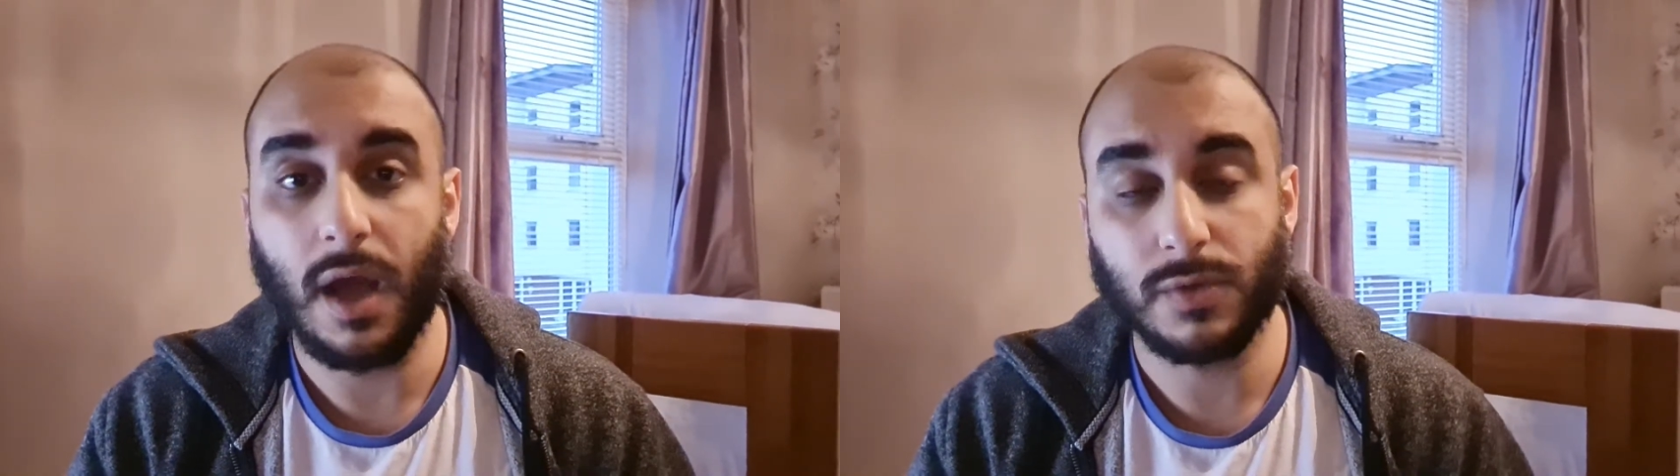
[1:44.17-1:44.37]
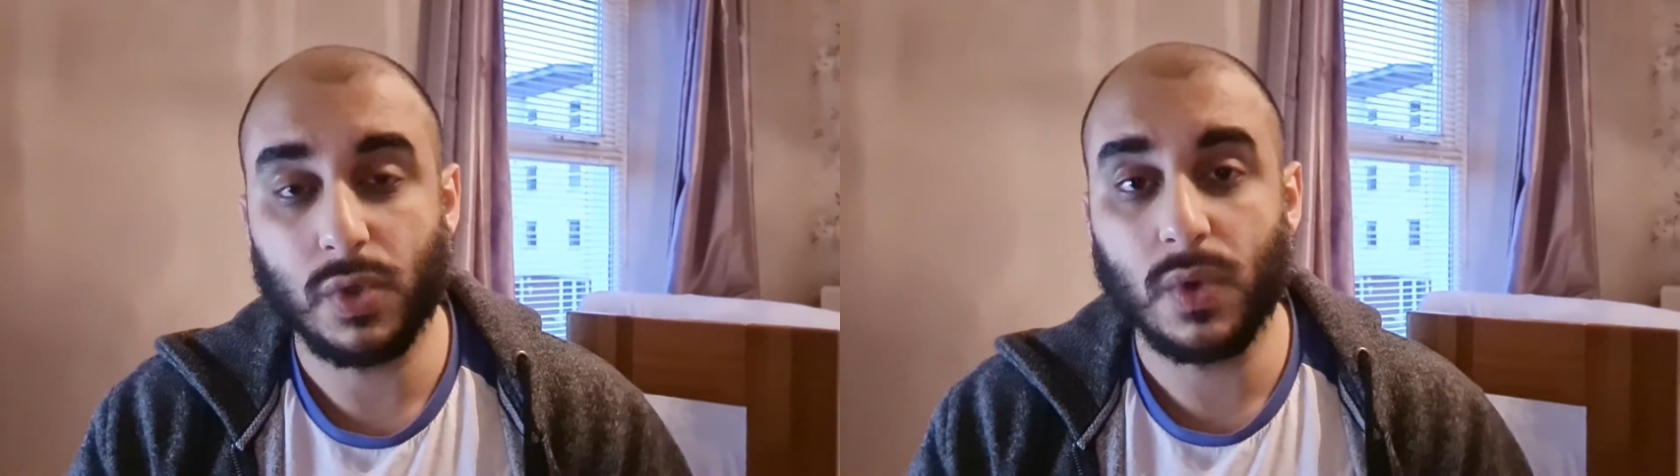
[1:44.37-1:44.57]

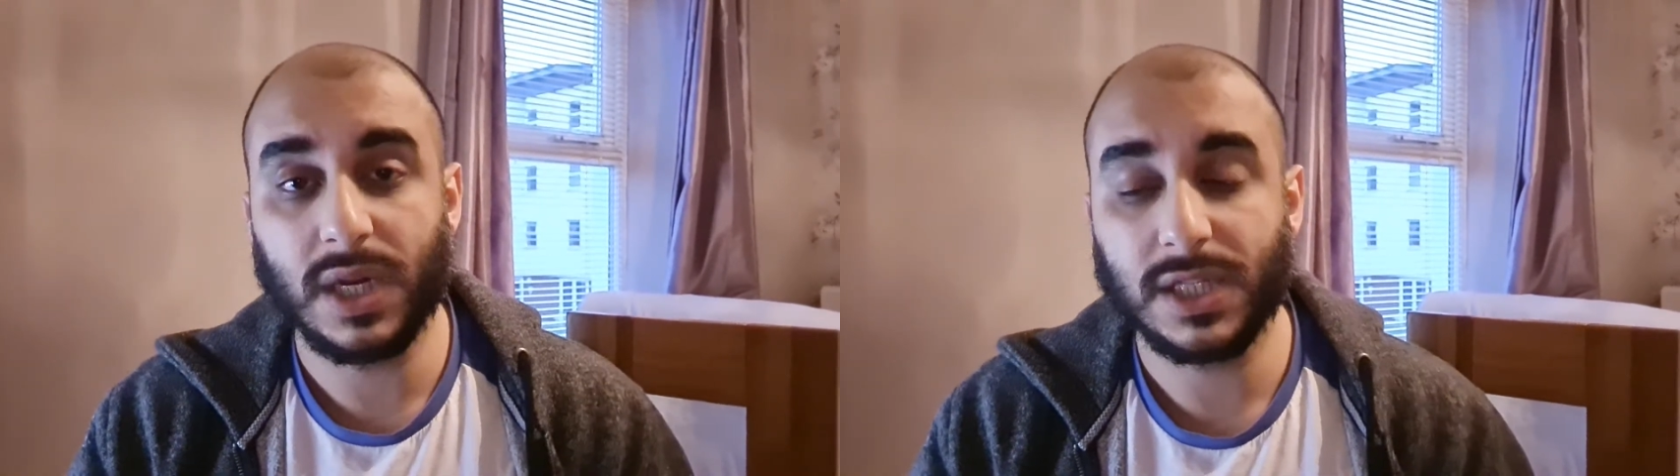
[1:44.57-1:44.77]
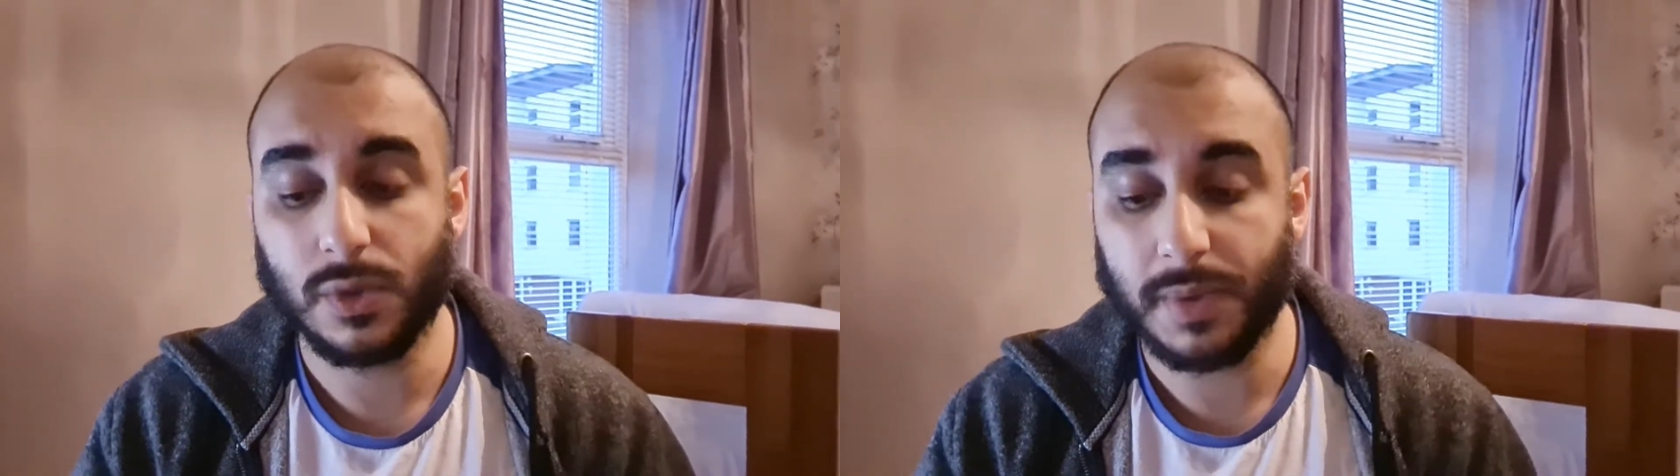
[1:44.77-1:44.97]
I'll talk a
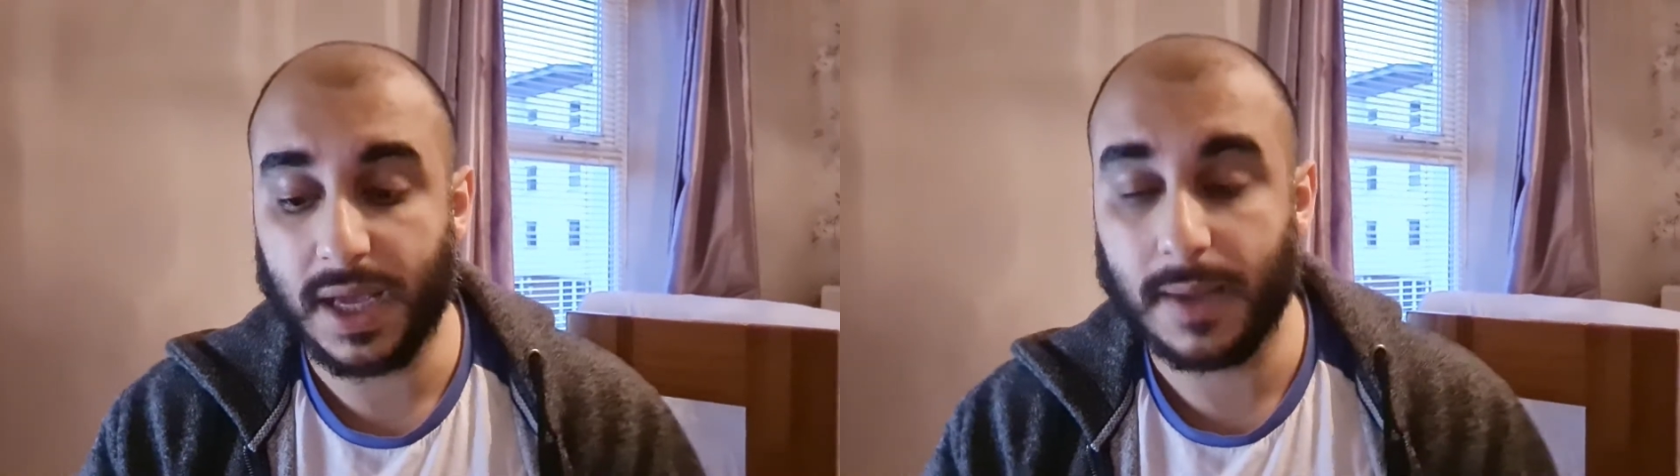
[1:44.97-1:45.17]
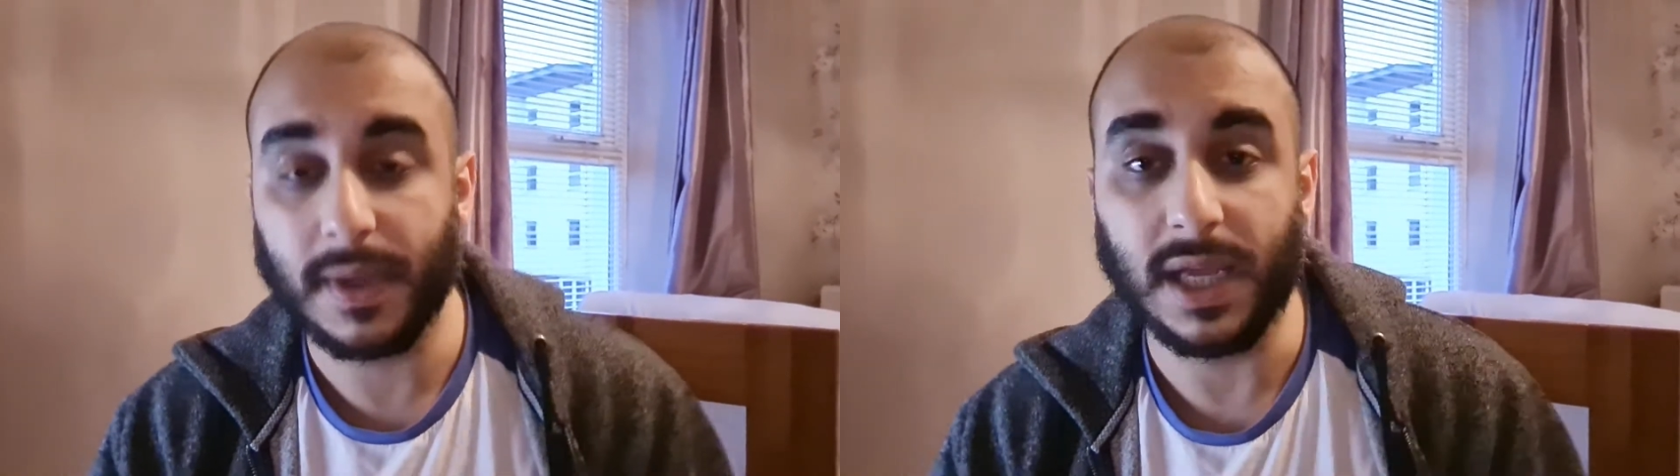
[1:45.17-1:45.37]
little
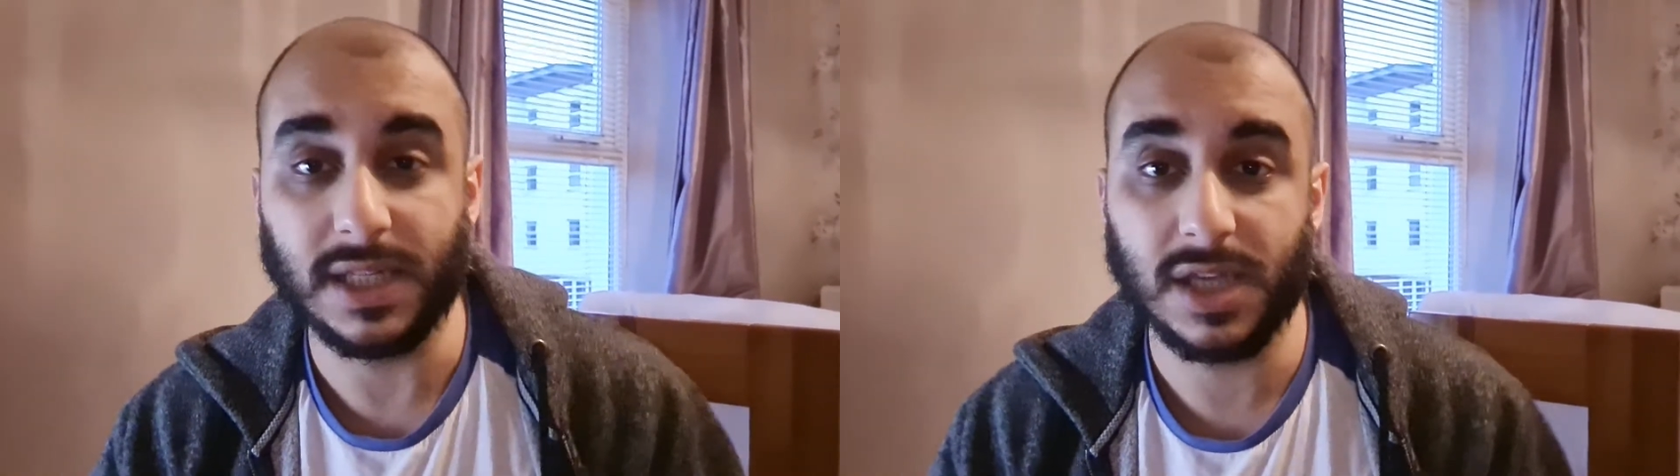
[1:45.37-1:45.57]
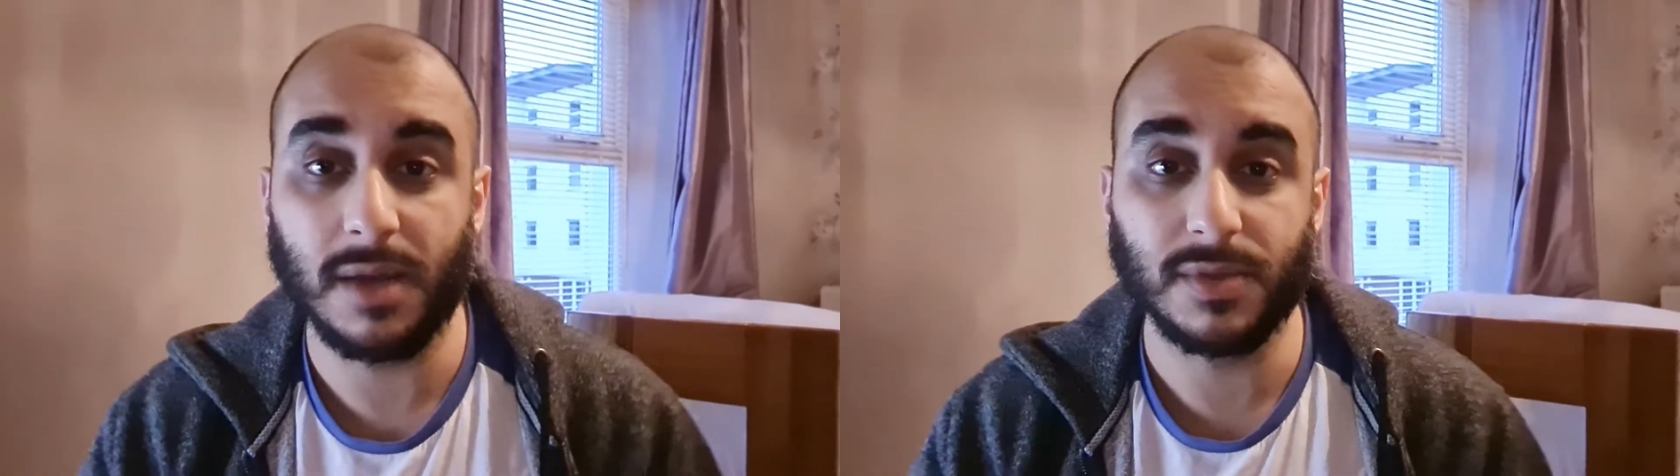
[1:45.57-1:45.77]
bit in
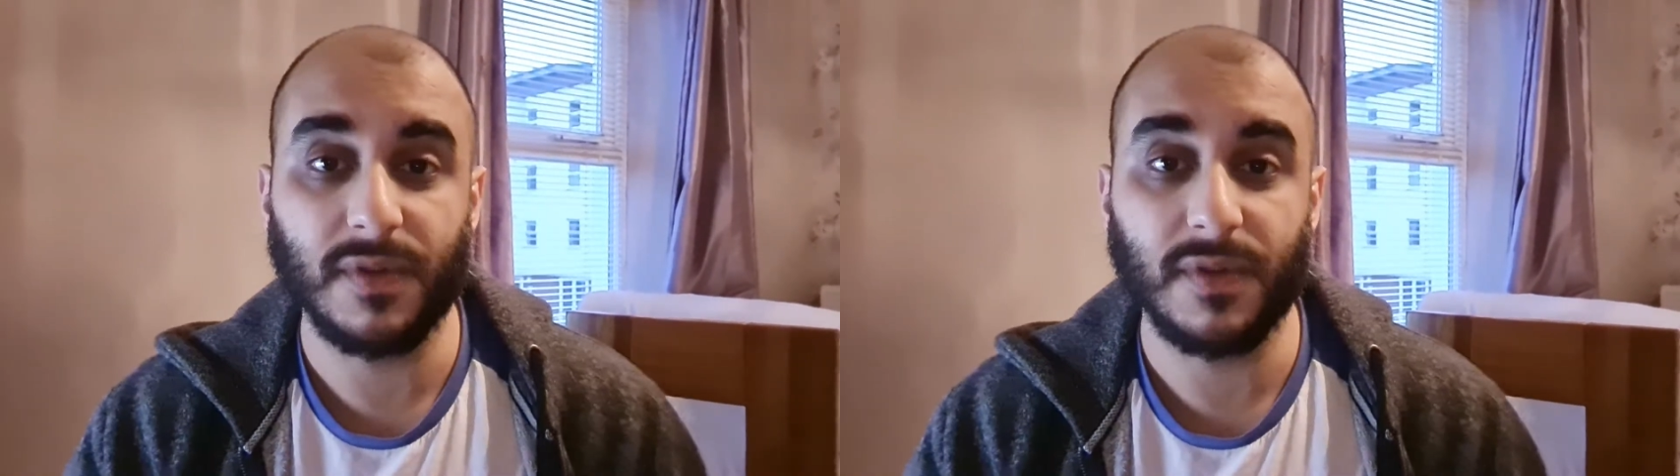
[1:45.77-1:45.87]
terms